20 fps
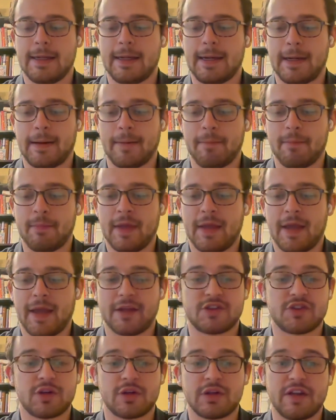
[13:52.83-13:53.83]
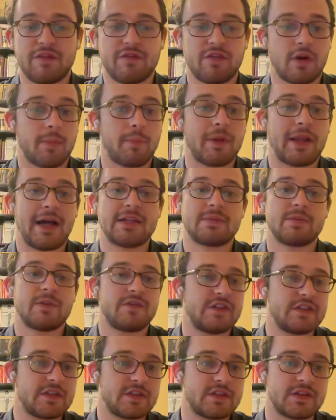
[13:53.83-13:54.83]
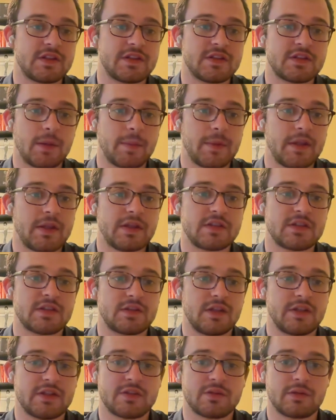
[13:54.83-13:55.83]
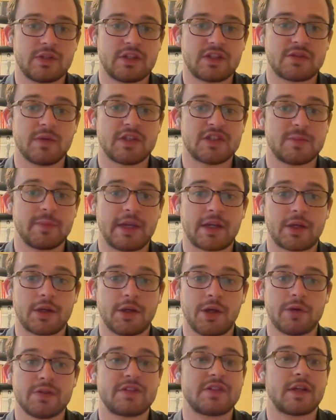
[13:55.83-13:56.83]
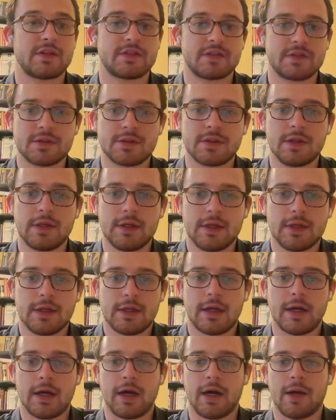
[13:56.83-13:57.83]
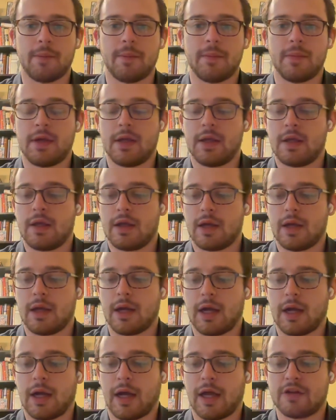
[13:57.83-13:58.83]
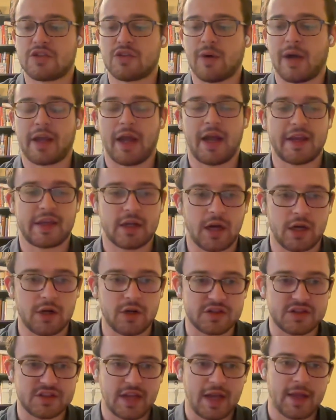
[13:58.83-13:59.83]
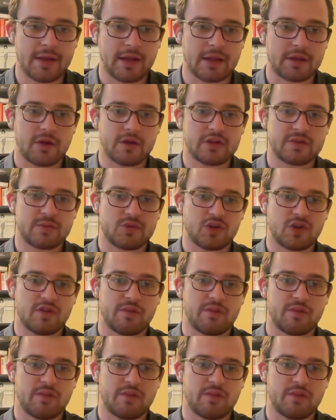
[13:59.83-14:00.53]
And certainly for a plasma physicist, I mean, this must make no sense. And so I can understand that there are some